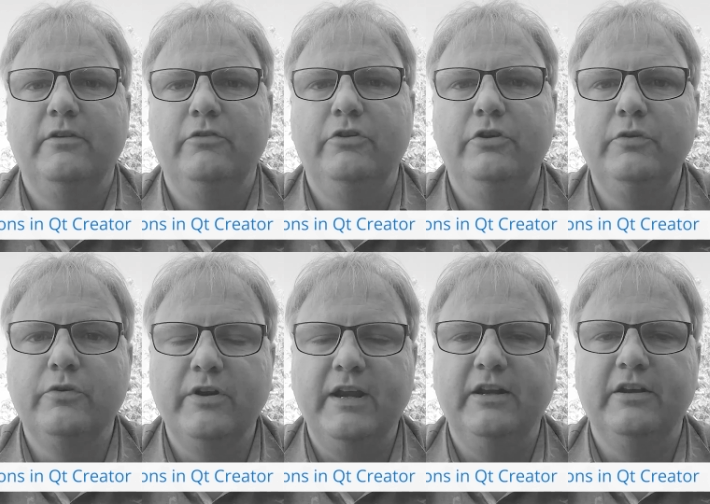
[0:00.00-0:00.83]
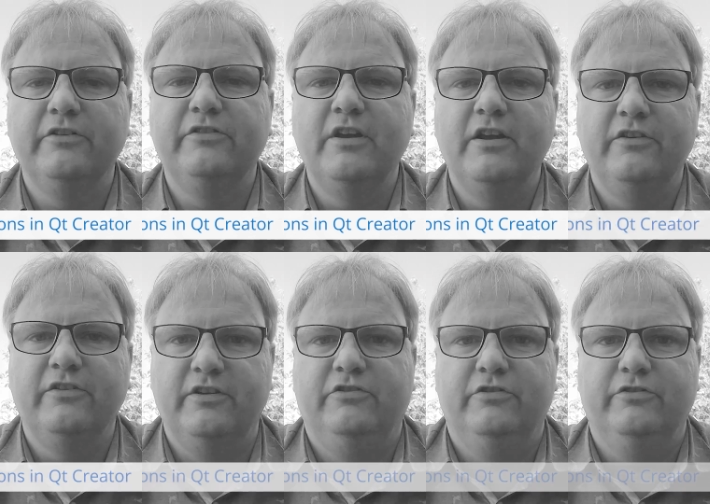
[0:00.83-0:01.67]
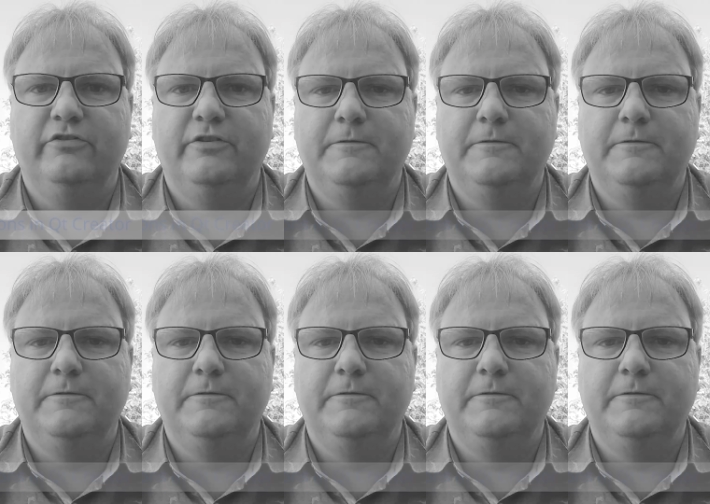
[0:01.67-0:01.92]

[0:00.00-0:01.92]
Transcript: Qt Creators sessions.